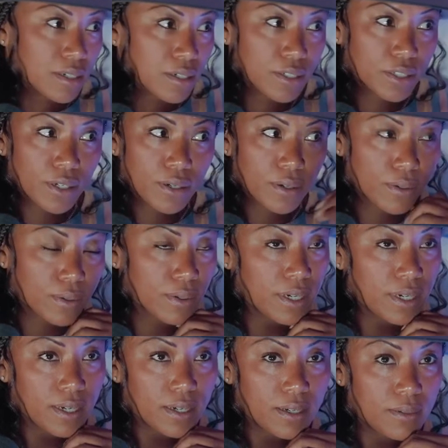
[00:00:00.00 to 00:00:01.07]
So
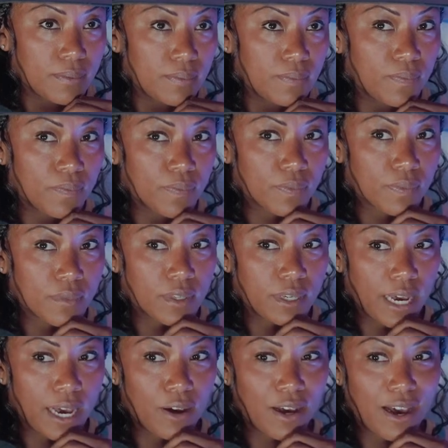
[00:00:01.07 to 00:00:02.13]
um
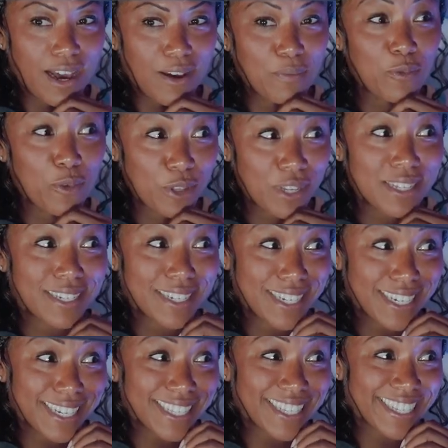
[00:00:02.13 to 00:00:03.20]
yeah, I'm really
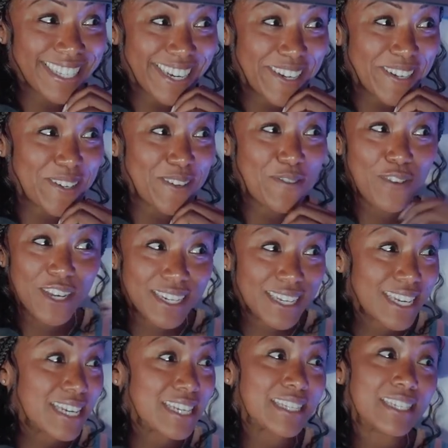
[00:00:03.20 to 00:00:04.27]
digging the like
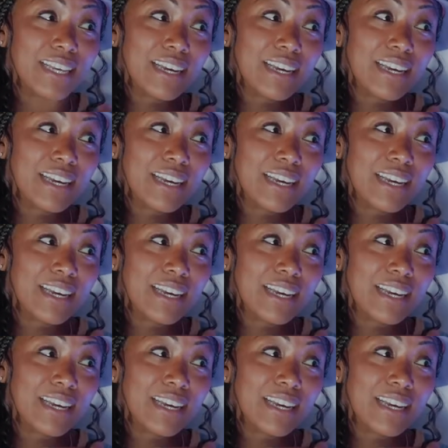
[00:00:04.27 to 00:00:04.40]
fitness.